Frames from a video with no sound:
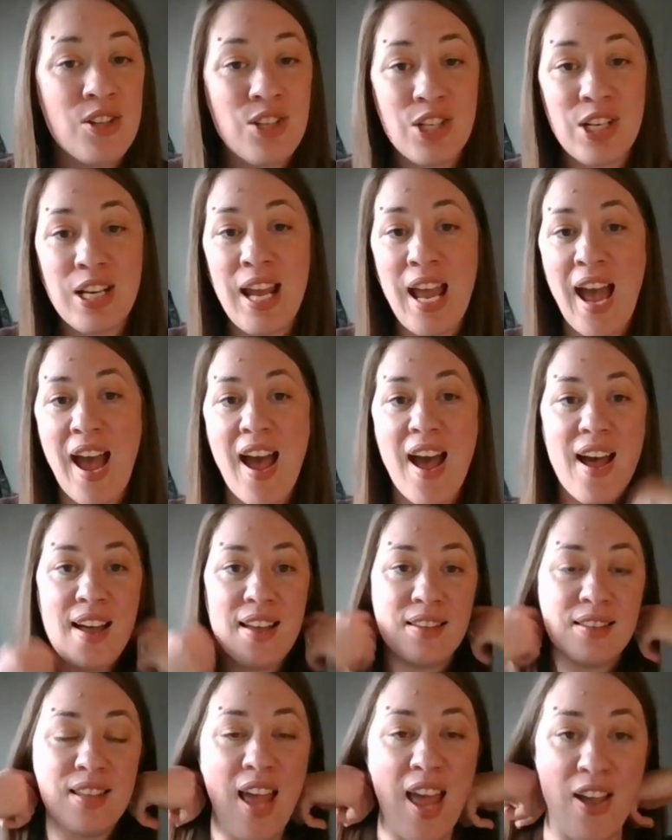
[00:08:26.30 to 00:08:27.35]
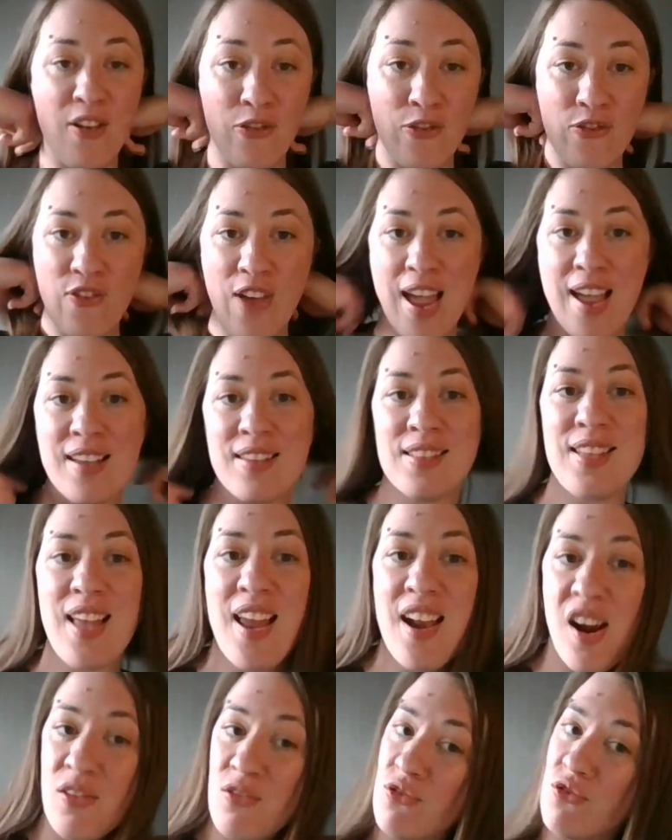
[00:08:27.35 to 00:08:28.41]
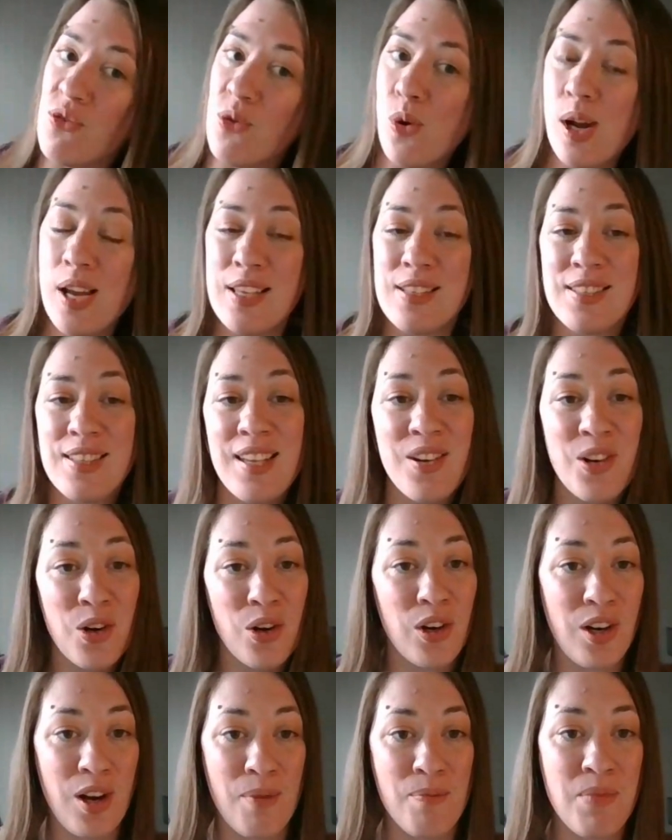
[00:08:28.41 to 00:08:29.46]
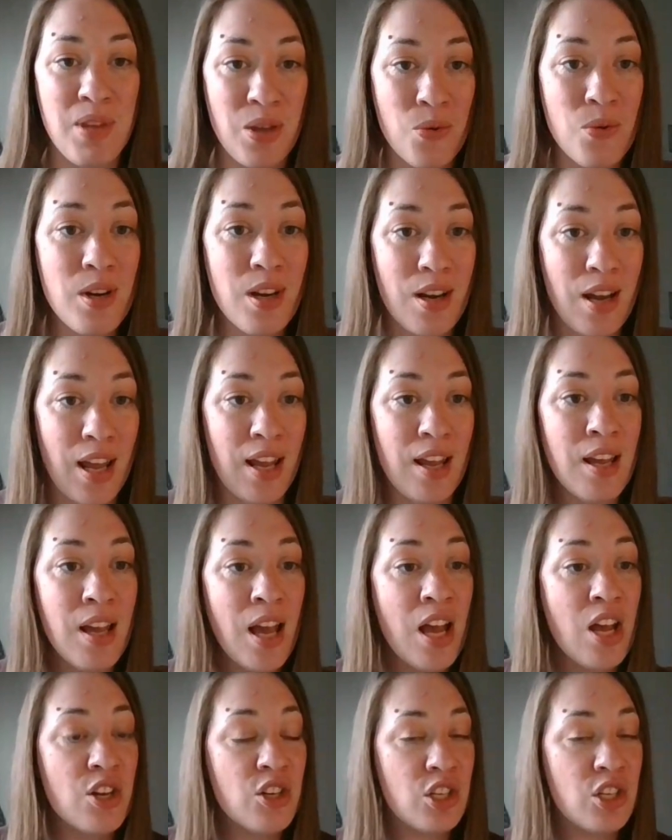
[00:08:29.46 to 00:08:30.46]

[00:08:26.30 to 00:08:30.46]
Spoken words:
She has a face and a voice in her community.